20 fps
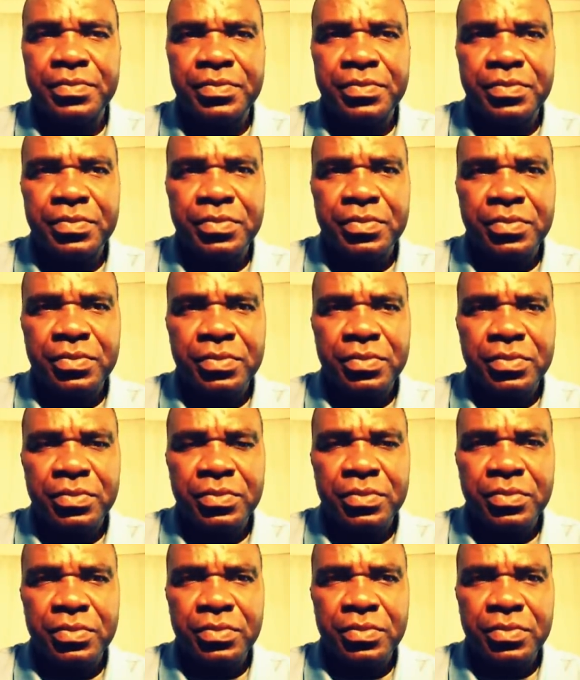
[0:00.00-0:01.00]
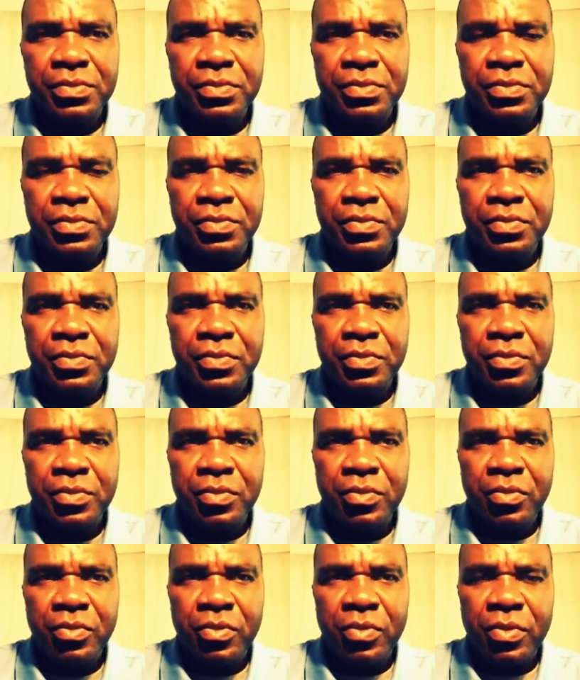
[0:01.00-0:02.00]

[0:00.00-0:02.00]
[no speech]